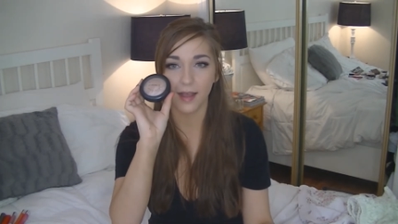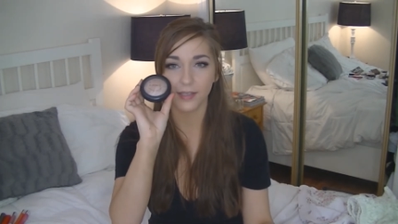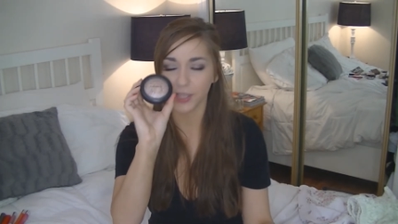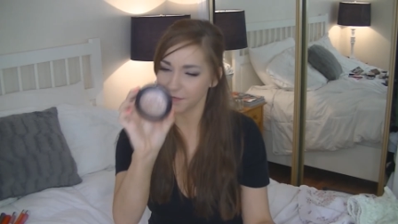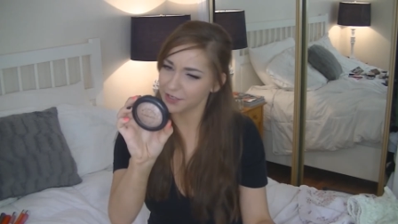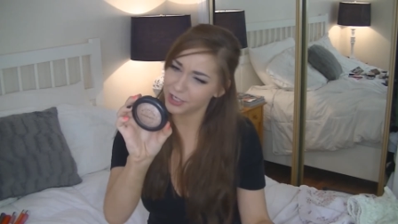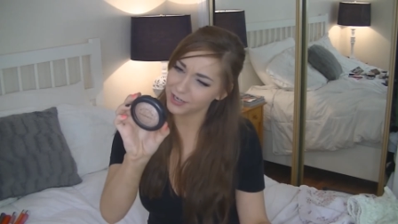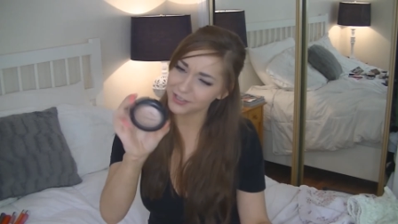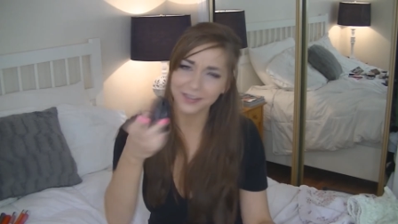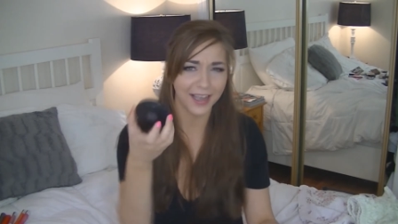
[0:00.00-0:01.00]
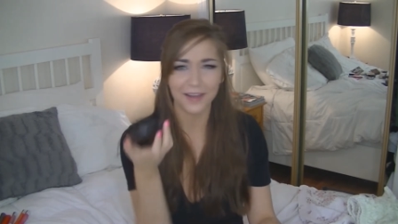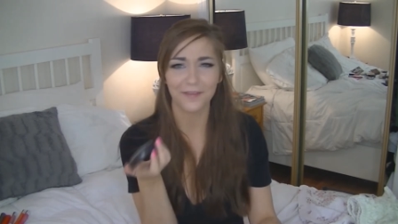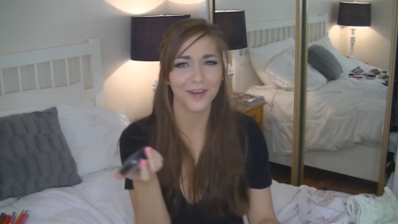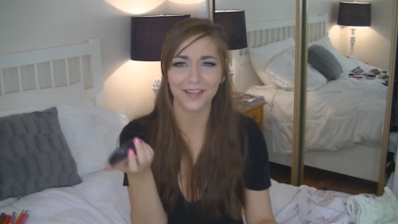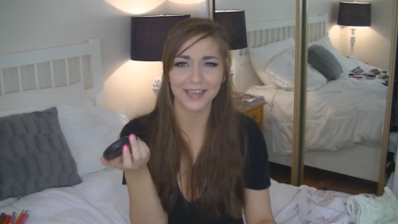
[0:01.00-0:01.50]
Soft and Gentle. I
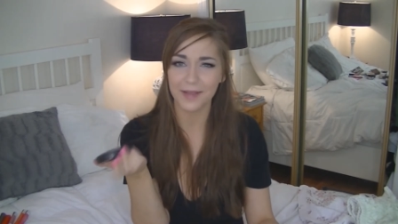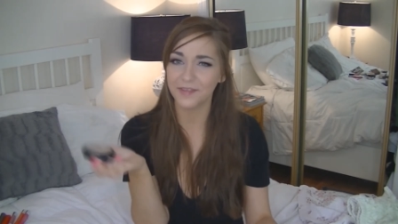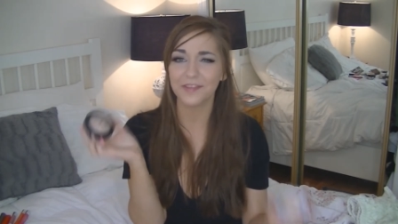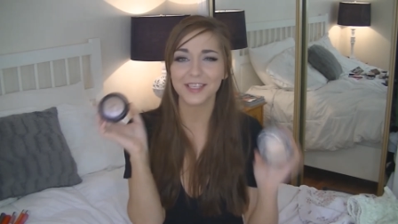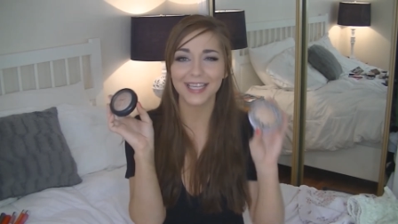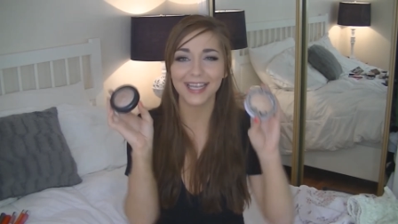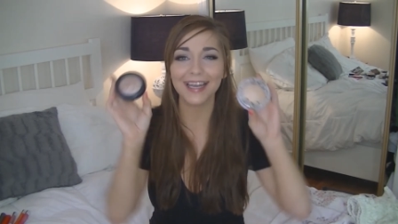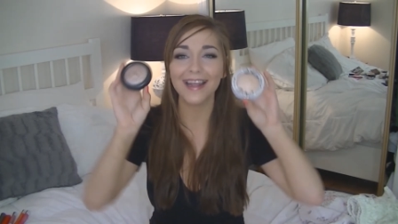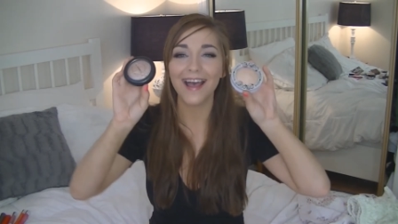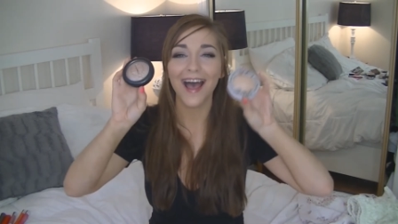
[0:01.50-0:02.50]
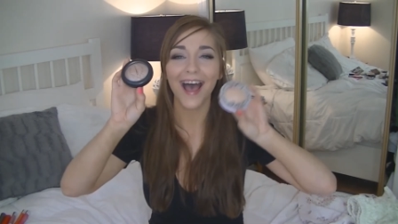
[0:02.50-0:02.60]
forgot the name of it for a second.